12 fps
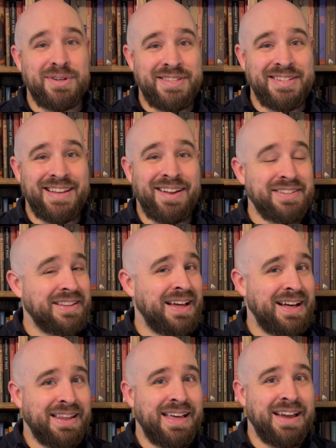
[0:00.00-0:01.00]
this sounds a
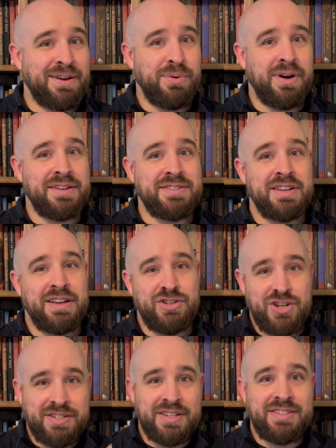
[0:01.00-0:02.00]
lot like what
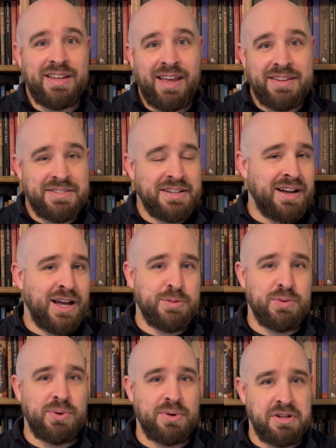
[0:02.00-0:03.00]
Jesus says in the
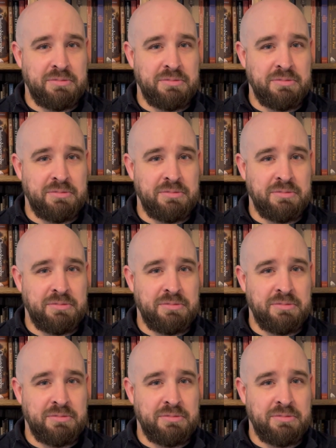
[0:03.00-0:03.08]
Gospel according to